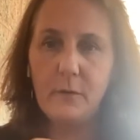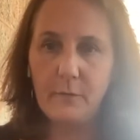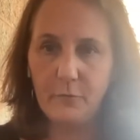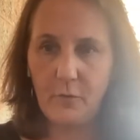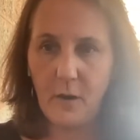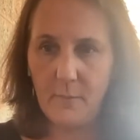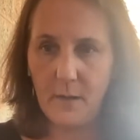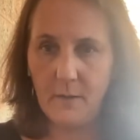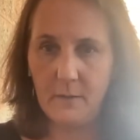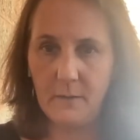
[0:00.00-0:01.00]
of
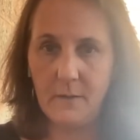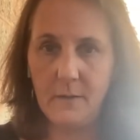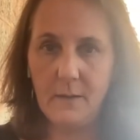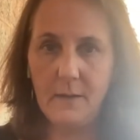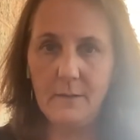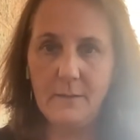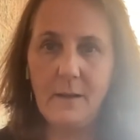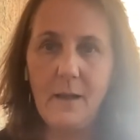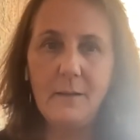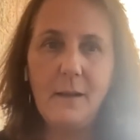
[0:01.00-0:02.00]
trauma. It's
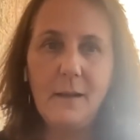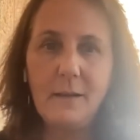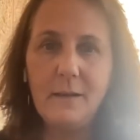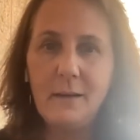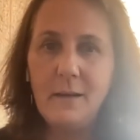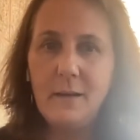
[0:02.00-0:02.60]
not like